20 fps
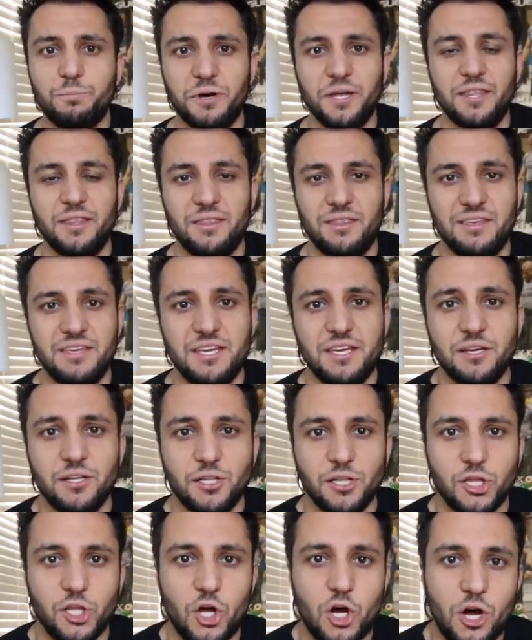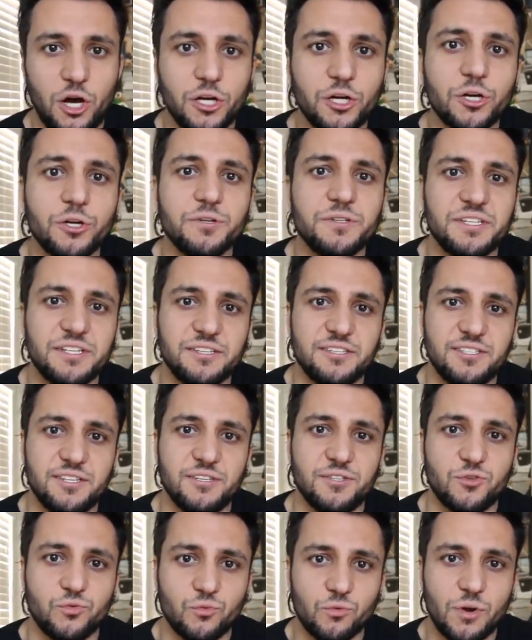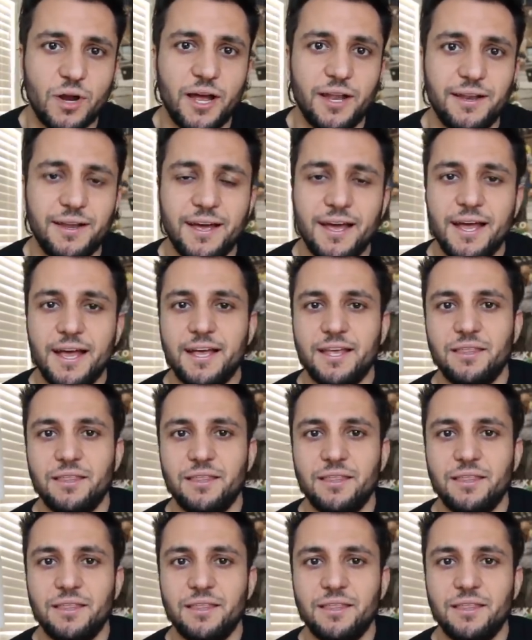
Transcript: but the longer distance run,